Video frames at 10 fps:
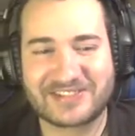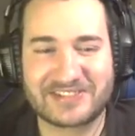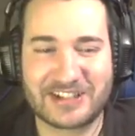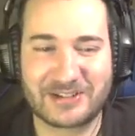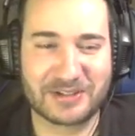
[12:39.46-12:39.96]
I don't
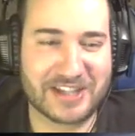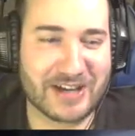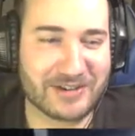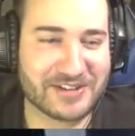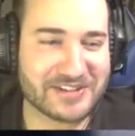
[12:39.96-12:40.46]
know me. what that
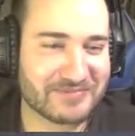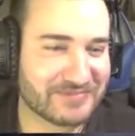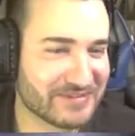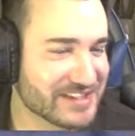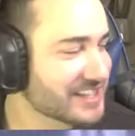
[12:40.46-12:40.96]
was. This
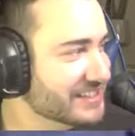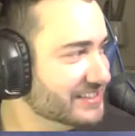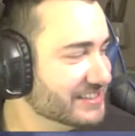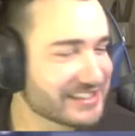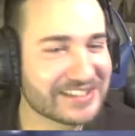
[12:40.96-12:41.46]
is from
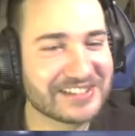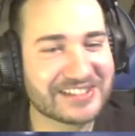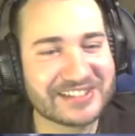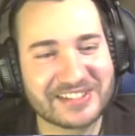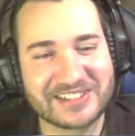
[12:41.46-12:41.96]
OG
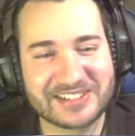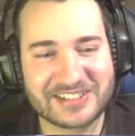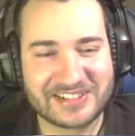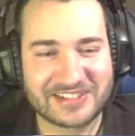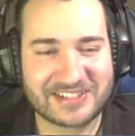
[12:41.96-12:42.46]
I,
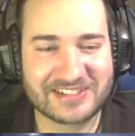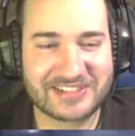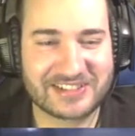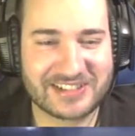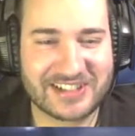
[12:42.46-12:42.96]
I neither
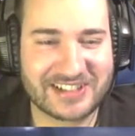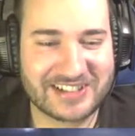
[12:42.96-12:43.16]
do I.